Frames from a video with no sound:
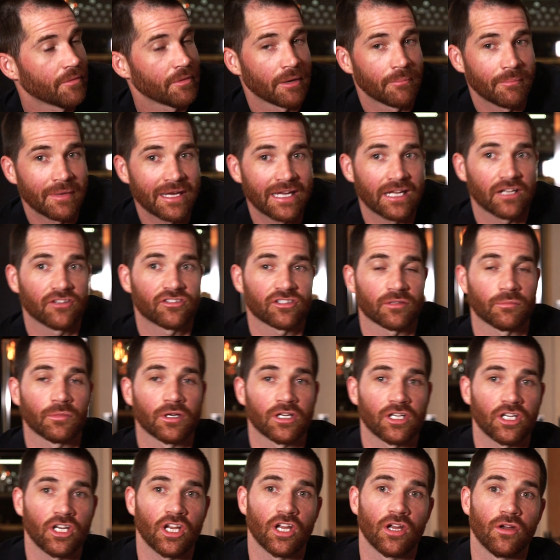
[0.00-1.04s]
And I'm meeting
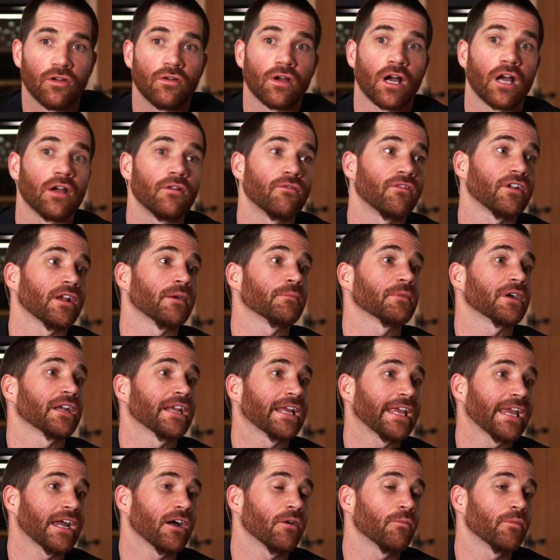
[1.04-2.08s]
someone new who hopefully I'm going
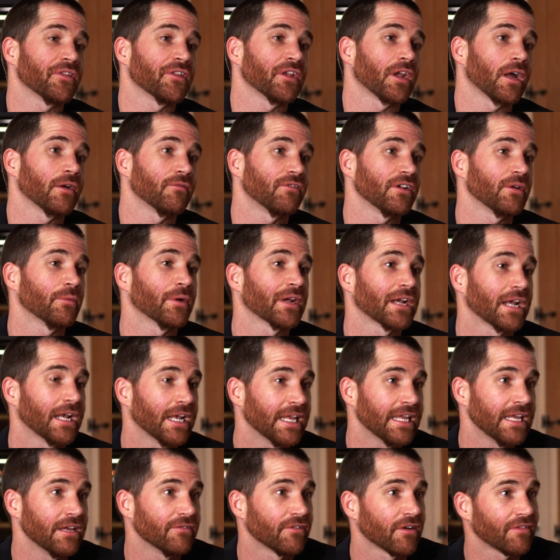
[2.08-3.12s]
to get on with, and hopefully when I
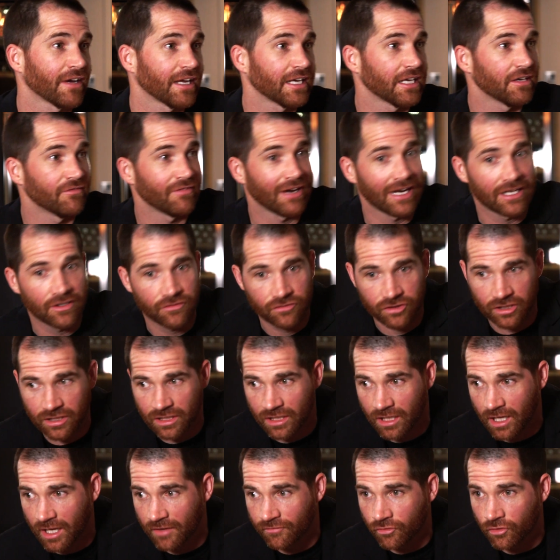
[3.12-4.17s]
leave, I've added value to
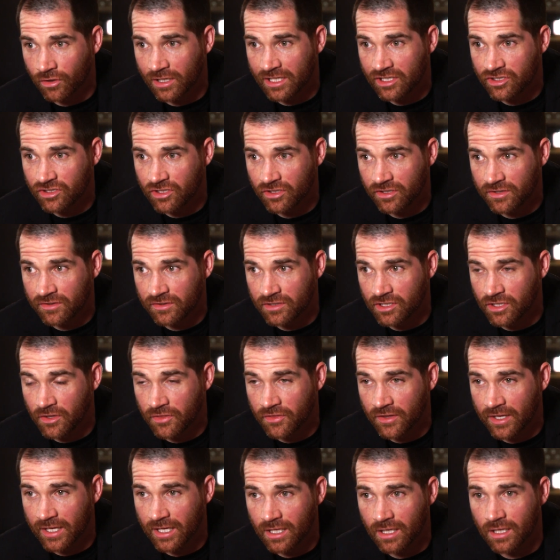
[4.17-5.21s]
your life, or at least you
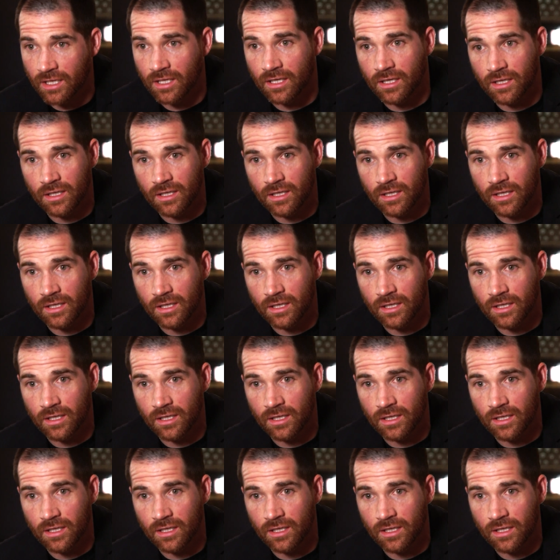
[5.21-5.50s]
think.